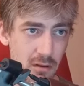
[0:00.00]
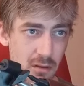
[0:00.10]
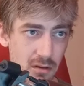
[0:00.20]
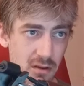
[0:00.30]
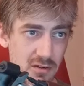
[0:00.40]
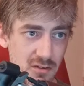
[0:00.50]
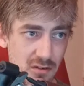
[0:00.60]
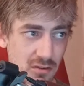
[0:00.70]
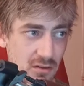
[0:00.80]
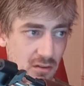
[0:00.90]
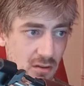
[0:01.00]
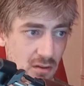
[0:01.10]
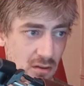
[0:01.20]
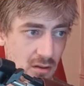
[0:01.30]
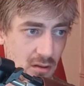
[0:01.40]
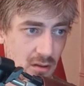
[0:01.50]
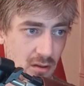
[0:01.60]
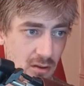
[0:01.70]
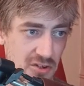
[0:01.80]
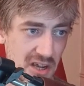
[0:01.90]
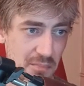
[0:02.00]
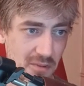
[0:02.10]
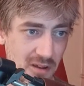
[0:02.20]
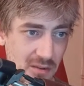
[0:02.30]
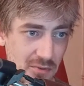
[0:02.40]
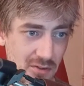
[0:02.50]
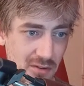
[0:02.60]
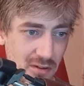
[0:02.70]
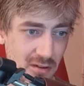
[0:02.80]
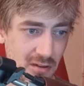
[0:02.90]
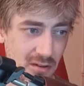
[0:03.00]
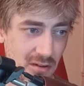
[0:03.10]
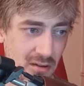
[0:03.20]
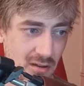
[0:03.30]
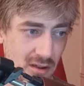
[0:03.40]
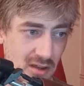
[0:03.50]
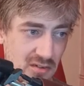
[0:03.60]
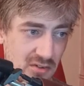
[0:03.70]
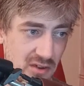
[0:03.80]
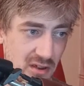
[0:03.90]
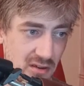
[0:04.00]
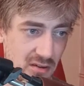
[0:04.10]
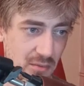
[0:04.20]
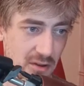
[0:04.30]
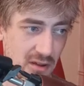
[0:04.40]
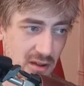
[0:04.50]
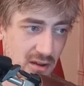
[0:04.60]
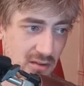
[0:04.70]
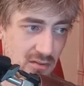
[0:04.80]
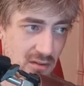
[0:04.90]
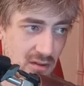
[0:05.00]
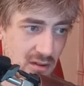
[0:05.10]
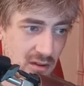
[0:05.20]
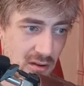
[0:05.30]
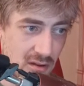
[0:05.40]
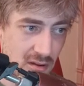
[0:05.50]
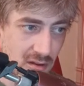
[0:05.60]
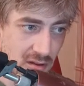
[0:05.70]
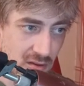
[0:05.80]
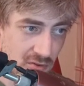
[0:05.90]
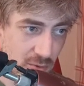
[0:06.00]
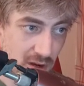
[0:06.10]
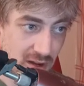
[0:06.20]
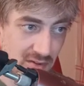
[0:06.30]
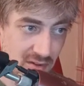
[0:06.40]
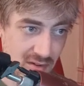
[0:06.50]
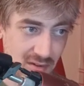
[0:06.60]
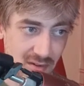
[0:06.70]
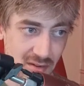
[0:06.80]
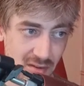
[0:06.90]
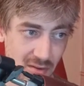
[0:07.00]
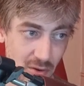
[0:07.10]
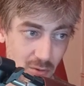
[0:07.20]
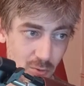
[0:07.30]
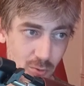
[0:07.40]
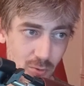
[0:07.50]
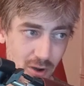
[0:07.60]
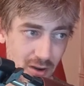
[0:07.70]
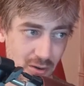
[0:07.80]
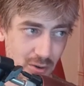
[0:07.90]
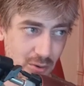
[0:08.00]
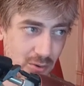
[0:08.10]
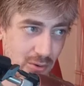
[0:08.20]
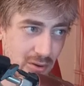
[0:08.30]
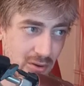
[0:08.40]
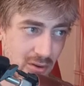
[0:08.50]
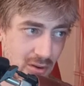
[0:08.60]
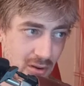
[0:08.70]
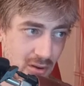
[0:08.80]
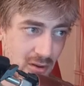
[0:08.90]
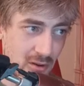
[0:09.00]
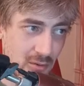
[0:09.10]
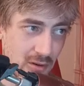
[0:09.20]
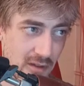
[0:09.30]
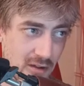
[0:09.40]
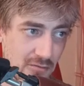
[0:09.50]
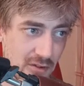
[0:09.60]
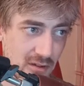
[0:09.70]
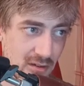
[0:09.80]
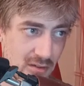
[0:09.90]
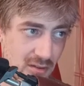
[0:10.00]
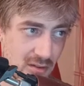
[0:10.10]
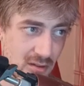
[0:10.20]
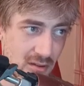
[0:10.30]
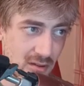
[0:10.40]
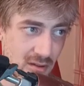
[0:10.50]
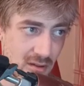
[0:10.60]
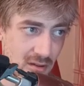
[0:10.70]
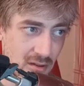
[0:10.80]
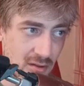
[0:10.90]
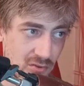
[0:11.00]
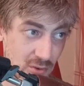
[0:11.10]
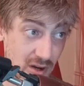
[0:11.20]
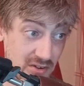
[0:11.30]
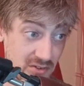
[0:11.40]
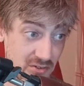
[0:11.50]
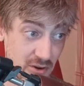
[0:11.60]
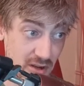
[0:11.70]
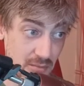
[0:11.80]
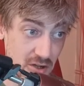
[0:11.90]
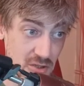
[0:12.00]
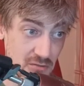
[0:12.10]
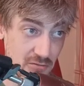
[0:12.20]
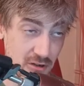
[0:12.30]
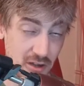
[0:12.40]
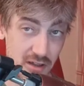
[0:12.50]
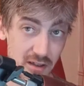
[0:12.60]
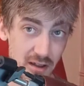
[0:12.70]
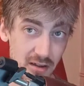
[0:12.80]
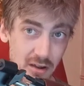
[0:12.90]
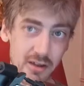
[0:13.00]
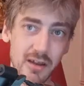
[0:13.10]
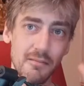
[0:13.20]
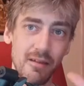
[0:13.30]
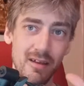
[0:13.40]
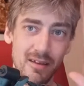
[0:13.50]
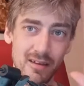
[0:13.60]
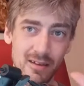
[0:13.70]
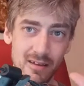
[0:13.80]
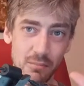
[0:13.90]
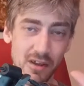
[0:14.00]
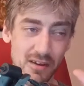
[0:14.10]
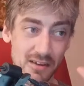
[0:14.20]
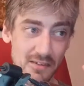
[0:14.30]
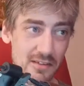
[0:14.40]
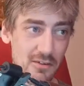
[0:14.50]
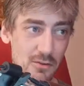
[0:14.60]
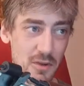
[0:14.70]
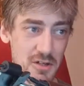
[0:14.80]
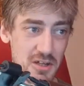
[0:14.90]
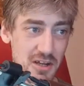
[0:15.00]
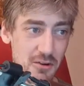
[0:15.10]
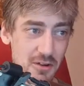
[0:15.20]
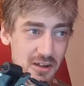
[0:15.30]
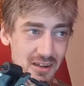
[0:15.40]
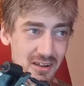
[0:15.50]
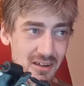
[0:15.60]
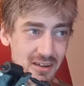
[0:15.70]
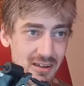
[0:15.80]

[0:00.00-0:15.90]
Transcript: Conditions. Chapped lips. Itchy skin. Dermatitis. Psoriasis. What do they got for this? Psoriasis cream. I should freaking get that. Okay. I'm getting into the too much nitty gritty here.